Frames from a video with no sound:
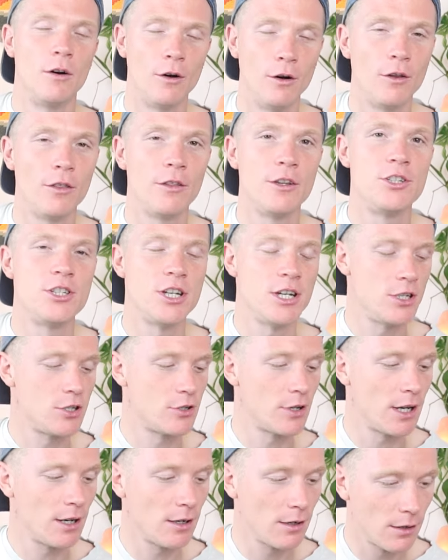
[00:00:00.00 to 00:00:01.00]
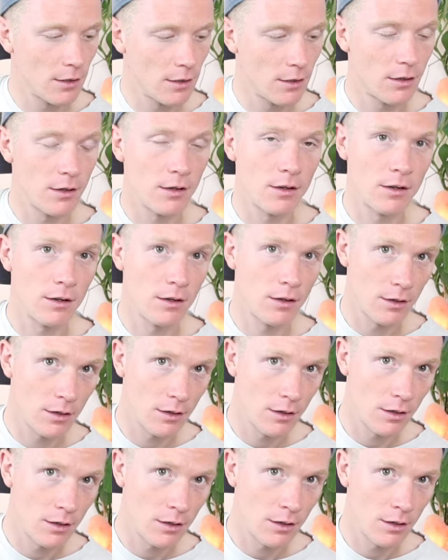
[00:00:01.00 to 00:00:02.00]
on the G string,
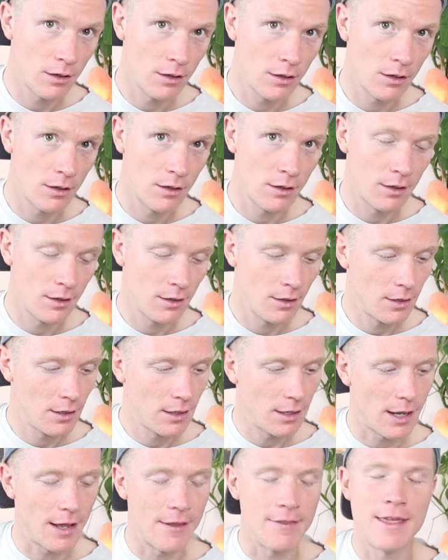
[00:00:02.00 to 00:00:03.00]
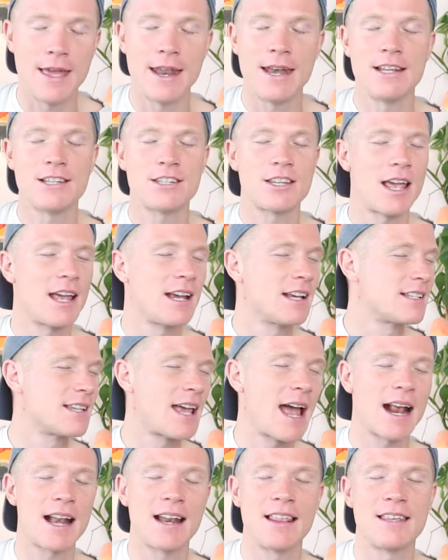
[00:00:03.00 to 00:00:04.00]
and then it's
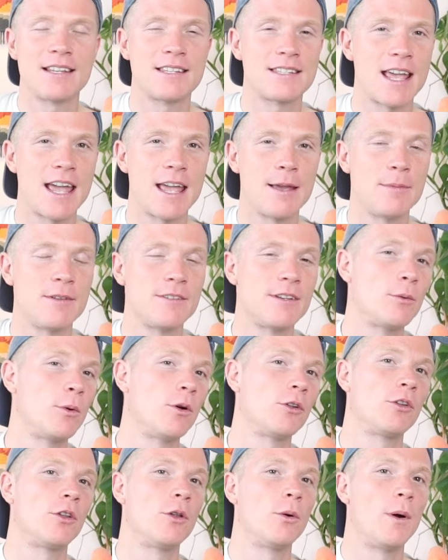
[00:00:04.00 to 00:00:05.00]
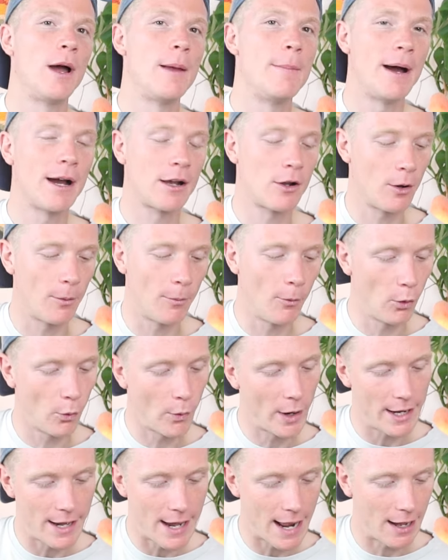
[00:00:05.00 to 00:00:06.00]
exactly the same as it was on the way back all the
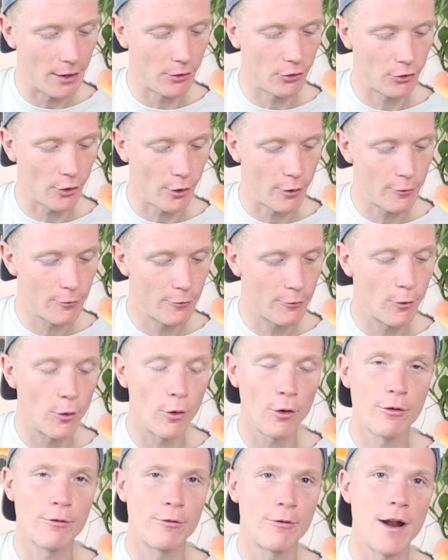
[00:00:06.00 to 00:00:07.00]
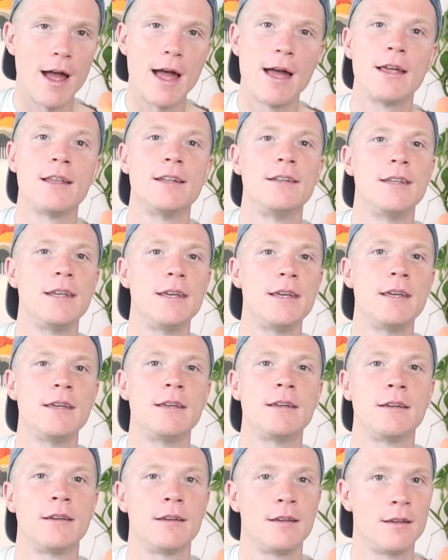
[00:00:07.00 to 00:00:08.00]
way down. So 4th fret
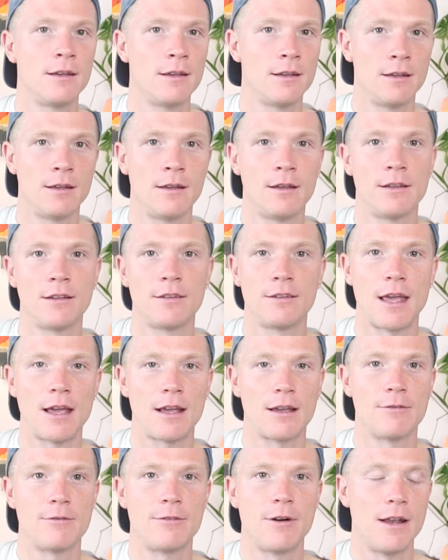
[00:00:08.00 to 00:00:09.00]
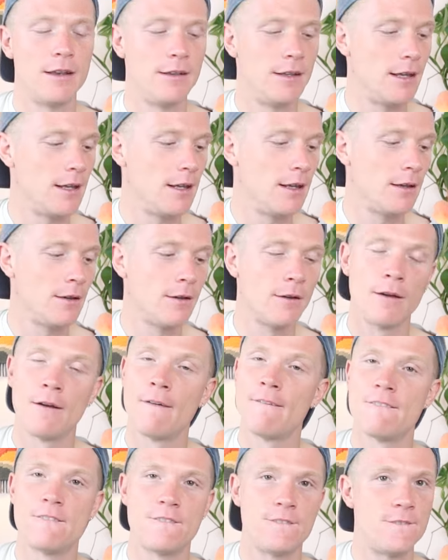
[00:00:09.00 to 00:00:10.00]
D, 2nd fret D,
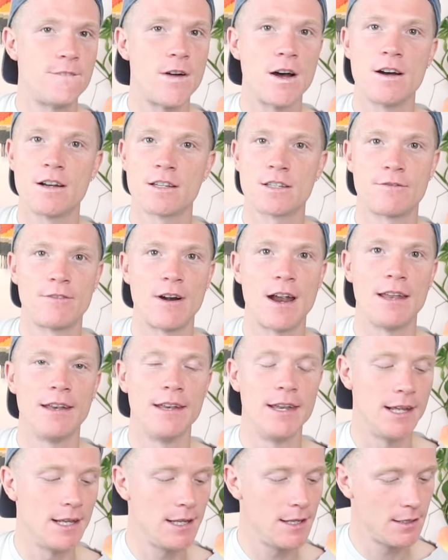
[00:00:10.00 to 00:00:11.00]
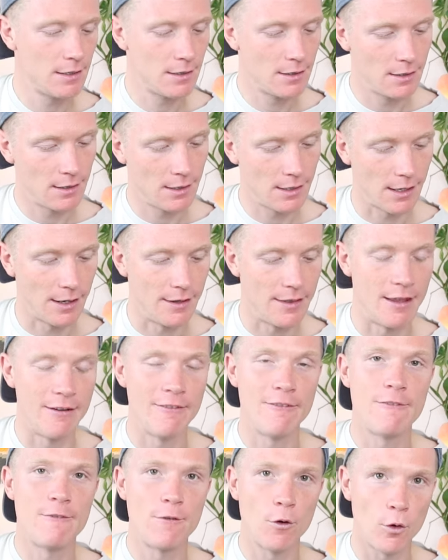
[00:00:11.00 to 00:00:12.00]
1st fret D, and
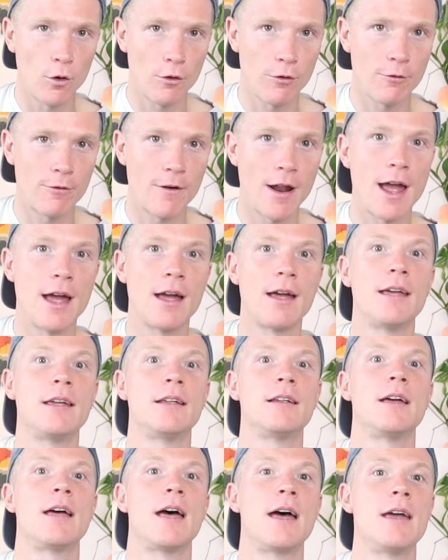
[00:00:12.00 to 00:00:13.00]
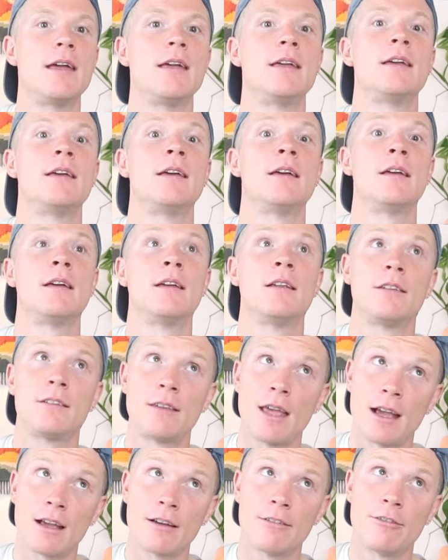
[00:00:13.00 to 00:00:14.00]
then 4th fret A,
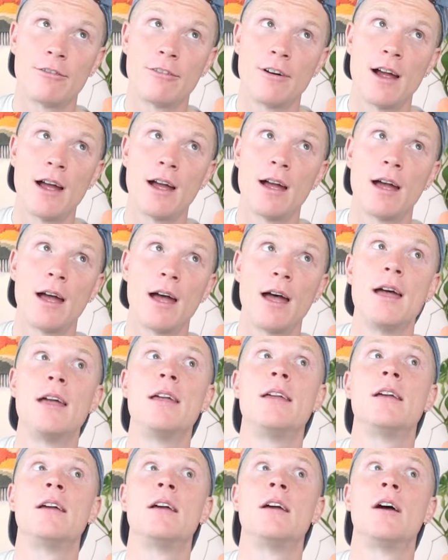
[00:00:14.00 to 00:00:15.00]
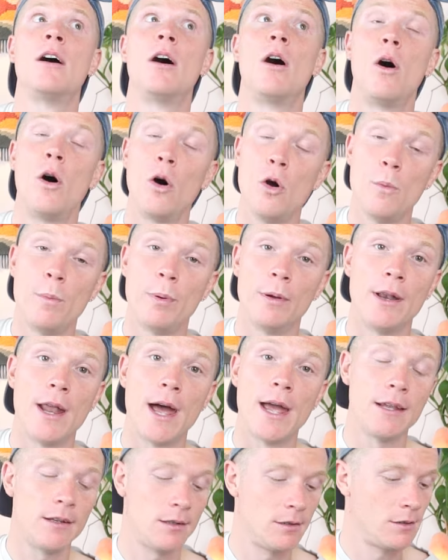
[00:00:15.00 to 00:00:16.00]
2nd fret A, open
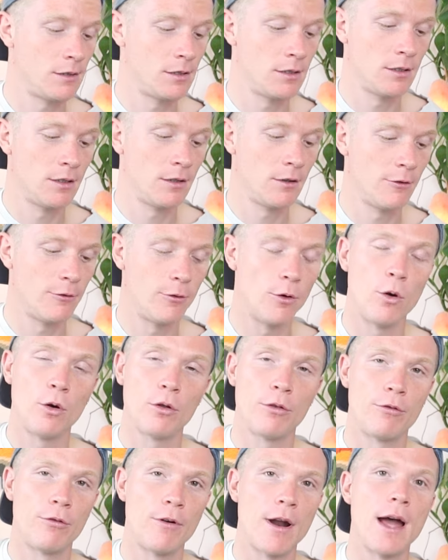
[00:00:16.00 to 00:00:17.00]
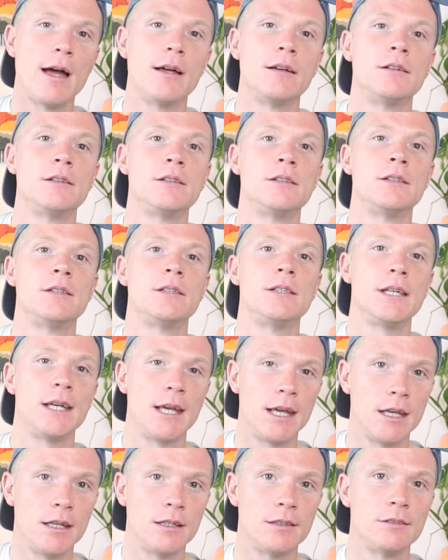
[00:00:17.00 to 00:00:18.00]
A, 4th fret
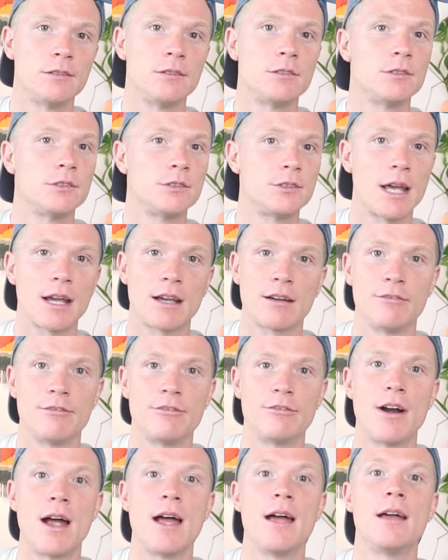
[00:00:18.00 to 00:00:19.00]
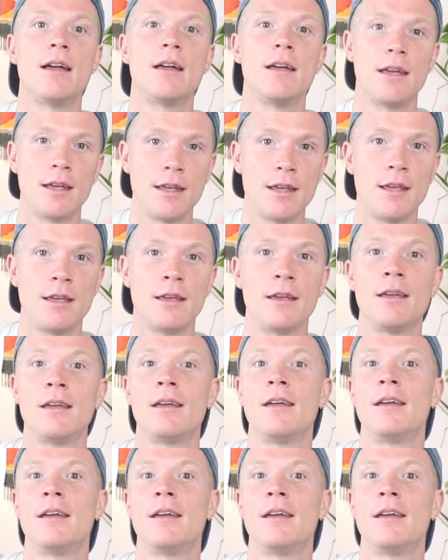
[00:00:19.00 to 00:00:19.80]
E, 2nd fret E,